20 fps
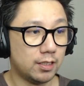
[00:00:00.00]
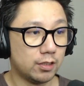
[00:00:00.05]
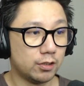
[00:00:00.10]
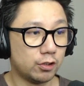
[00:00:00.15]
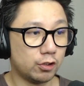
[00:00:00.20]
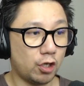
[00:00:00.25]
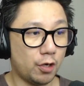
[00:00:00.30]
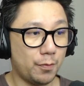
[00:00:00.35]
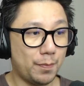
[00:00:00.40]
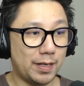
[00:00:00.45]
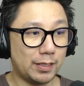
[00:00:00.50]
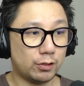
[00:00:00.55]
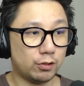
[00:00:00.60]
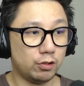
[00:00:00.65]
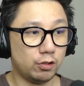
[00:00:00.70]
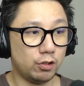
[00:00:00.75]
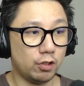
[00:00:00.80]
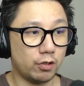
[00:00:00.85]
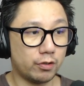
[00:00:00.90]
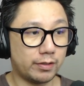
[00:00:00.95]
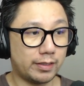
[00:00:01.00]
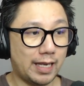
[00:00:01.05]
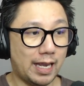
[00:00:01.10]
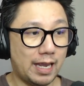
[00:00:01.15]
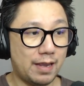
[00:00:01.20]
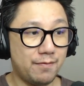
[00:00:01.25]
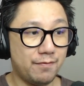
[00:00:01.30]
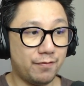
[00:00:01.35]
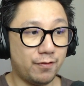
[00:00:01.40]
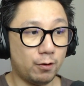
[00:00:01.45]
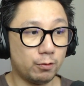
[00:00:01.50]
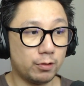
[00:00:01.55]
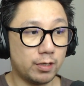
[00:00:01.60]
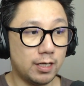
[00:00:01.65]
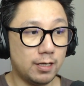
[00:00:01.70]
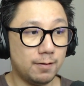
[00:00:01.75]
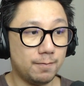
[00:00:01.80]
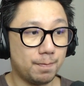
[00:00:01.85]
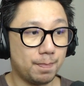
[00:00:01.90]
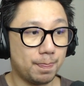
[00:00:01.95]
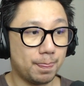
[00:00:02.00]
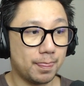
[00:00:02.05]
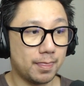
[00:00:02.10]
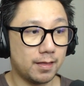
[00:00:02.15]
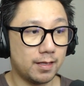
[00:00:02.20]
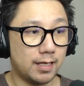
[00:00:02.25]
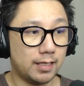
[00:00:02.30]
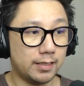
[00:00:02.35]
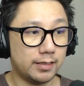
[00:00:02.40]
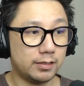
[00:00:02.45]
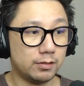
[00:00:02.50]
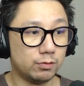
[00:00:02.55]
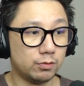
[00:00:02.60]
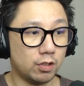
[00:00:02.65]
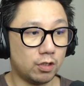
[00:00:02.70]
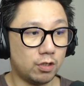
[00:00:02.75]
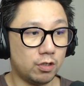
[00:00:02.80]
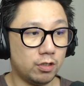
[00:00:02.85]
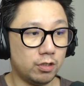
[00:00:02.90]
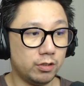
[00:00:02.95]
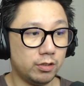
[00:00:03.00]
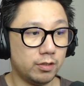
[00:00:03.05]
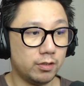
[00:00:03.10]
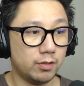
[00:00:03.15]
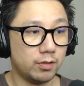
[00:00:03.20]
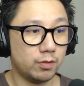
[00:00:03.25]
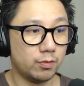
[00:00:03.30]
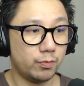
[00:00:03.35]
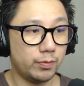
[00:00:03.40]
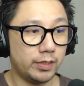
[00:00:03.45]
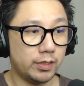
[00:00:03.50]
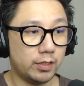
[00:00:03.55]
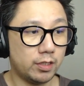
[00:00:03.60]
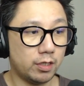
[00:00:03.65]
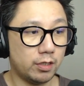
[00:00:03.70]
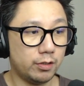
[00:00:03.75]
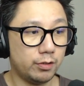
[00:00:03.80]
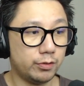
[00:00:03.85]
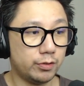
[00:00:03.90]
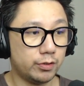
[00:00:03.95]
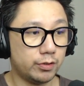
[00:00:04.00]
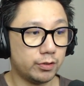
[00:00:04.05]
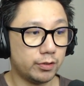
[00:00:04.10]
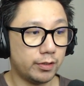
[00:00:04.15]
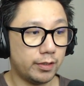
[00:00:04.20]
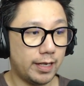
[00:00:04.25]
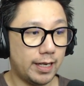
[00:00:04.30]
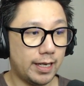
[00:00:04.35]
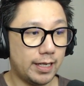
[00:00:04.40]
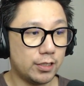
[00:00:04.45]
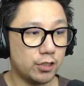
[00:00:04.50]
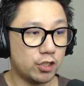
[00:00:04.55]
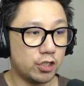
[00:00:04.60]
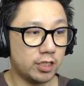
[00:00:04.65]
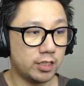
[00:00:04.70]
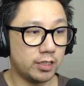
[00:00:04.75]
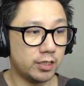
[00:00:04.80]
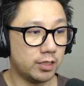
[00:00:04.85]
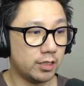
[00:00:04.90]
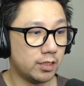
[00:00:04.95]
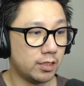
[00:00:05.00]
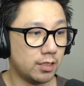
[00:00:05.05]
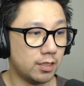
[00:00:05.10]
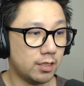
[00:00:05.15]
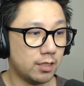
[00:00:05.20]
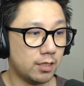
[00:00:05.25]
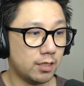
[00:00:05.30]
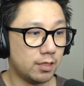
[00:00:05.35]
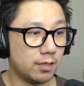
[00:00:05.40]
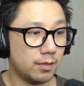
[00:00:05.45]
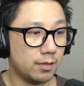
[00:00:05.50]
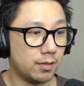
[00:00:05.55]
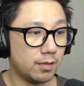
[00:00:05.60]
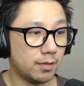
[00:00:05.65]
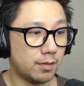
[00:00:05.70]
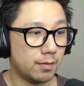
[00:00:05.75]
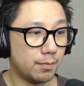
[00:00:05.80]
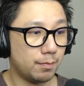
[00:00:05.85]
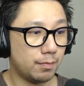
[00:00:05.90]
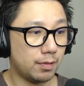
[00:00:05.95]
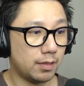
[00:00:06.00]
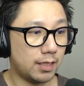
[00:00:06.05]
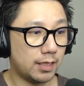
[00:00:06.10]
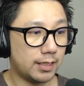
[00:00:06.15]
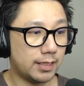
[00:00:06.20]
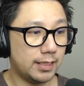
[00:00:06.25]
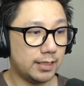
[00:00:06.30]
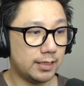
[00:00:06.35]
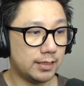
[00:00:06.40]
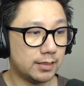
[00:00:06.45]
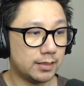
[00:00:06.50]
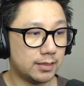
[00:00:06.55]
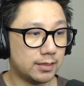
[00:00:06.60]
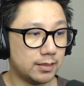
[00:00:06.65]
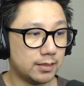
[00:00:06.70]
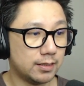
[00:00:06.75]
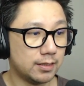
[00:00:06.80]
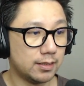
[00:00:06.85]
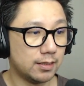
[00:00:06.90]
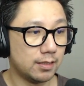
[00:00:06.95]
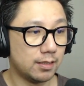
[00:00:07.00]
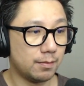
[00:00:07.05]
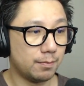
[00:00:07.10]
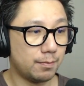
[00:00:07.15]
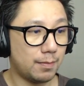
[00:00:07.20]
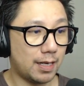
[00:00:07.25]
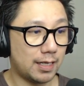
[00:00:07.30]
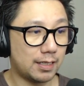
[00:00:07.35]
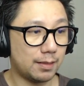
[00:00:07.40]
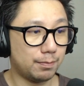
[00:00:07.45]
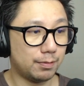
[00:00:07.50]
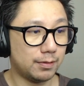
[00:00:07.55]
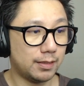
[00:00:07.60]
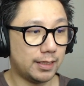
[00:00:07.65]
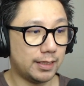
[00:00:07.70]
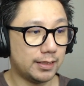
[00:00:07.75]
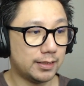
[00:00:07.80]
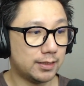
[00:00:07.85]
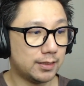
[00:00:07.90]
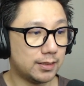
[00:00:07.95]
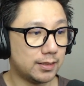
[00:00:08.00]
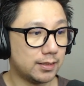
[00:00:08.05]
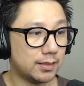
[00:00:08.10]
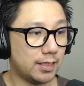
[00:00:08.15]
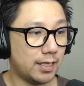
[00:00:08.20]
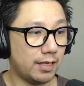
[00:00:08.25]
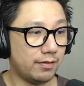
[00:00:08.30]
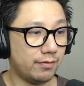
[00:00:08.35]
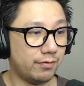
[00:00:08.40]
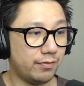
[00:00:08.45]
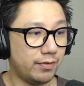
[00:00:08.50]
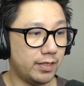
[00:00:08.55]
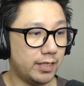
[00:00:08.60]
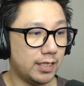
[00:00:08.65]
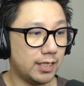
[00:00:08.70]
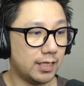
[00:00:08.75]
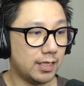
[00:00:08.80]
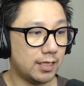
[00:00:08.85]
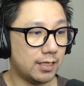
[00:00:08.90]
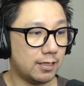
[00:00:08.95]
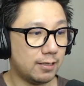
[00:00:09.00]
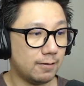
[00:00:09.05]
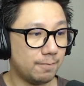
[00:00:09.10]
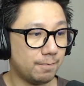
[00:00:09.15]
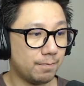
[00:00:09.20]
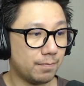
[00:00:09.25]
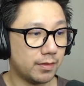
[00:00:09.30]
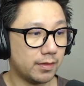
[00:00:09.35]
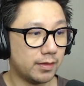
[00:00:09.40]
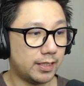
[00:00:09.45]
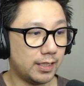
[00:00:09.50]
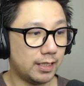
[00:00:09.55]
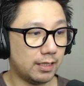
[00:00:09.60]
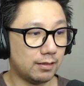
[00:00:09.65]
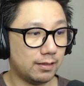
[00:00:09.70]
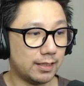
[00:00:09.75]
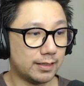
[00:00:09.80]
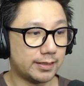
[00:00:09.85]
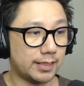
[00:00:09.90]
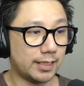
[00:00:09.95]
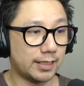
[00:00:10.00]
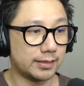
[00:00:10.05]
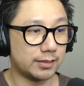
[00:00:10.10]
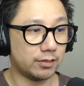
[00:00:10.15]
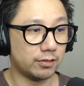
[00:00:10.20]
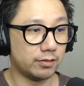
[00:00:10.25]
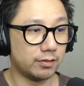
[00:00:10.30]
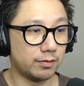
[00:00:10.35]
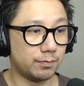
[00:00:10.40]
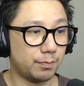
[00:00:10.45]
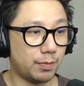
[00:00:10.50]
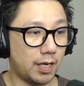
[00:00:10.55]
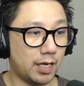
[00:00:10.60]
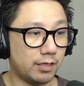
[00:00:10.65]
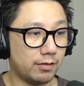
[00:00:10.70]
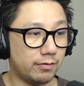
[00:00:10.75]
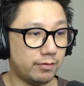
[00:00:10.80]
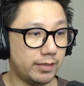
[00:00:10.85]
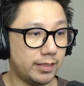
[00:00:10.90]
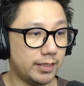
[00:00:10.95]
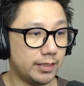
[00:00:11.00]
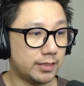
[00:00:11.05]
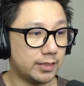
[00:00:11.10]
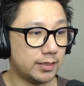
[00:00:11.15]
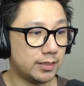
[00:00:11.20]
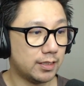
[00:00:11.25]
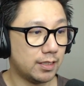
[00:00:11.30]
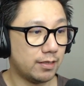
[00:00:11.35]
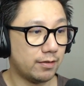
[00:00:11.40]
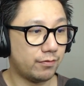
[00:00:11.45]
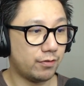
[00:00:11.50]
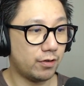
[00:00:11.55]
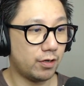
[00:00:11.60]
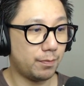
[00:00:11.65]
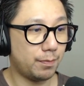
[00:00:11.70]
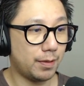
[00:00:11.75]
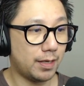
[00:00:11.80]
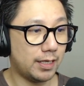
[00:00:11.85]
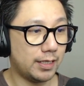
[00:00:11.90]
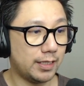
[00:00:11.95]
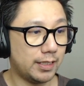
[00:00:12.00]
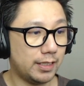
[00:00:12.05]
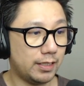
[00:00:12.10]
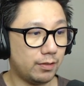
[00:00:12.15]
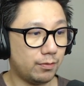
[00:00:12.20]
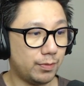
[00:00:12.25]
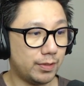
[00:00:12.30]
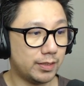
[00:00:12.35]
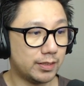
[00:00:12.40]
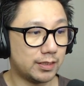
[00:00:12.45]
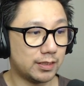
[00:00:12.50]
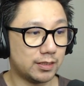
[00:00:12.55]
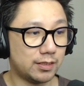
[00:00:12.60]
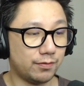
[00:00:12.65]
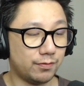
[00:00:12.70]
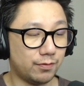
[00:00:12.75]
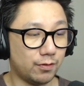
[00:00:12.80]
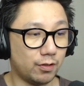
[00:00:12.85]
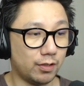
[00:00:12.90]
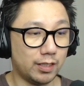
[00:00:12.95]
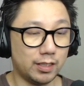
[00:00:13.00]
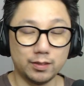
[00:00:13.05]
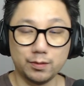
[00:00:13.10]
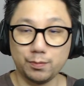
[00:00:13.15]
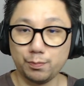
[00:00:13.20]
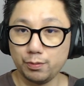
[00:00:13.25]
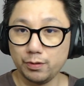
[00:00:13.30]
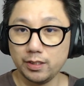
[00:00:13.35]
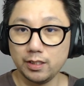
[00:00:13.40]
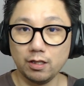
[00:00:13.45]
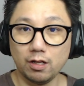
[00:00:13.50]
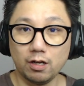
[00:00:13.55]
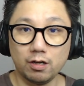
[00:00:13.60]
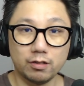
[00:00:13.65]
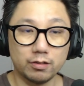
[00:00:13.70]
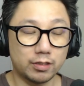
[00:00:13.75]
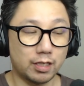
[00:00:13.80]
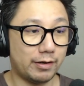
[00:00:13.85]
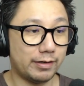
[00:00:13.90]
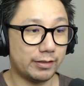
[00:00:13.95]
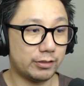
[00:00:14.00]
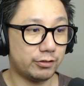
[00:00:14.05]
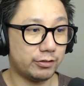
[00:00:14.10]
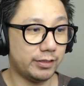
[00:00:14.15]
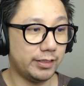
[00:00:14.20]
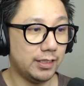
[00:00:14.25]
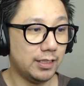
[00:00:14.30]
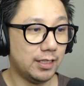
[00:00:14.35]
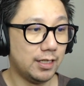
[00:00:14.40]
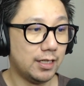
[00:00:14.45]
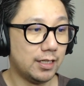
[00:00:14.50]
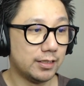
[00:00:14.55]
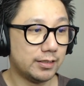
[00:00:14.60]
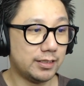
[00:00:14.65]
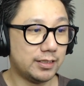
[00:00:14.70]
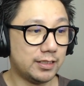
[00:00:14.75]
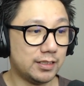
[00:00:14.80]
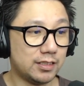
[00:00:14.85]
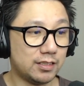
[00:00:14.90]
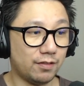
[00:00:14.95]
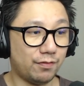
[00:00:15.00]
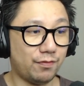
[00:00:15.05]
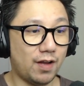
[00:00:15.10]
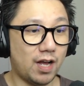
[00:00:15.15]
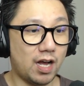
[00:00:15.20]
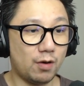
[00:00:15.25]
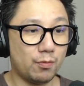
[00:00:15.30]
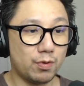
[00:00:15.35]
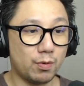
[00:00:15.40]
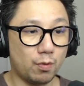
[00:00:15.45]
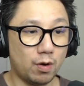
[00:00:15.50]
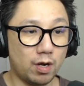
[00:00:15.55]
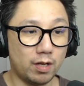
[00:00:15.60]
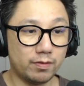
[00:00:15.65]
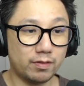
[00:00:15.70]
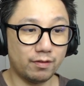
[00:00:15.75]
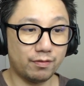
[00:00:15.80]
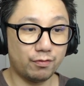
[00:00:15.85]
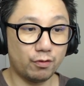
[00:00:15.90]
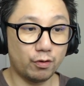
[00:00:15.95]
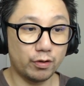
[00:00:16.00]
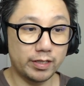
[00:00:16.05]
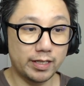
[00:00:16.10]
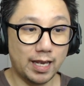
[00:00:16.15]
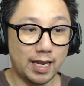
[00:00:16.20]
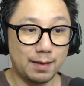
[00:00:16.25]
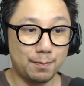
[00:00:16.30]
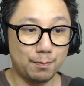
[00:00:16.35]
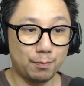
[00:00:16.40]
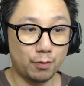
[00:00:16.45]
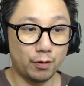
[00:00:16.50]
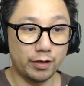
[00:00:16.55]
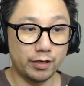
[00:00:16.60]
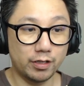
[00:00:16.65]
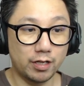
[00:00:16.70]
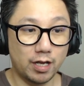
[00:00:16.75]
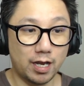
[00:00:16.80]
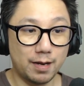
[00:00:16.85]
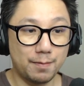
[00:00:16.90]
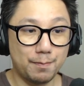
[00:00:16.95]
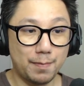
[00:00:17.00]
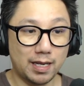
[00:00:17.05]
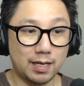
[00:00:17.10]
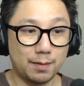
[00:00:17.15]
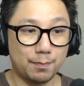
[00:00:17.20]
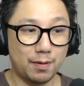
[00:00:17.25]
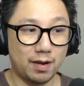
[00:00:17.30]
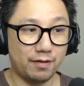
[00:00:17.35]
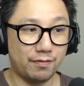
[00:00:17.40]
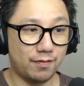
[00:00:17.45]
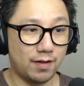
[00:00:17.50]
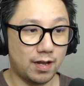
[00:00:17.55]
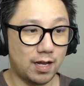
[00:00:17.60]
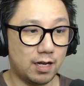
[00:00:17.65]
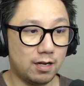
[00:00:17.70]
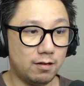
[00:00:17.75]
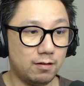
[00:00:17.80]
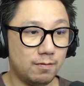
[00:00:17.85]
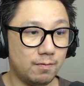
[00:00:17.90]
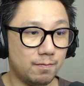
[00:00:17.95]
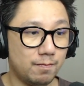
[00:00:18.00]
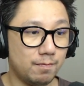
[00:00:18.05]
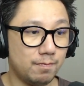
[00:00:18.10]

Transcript: So go back to your game folder until dawn, Windows, Engine, Plugins, Marketplace, NVIDIA, DLSS. So binaries, third party, Win64. It's a pretty long directory. This is the file we want, the 48.9 megabyte file.